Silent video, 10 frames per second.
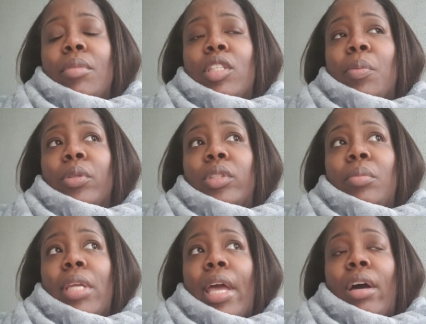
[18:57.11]
is supposed to
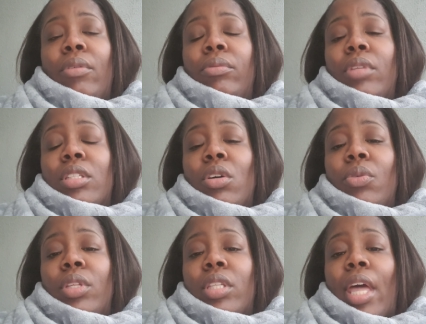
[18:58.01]
be out that's
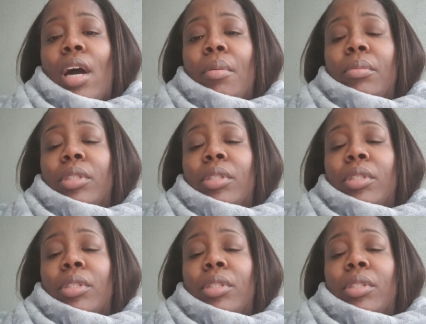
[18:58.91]
on this album.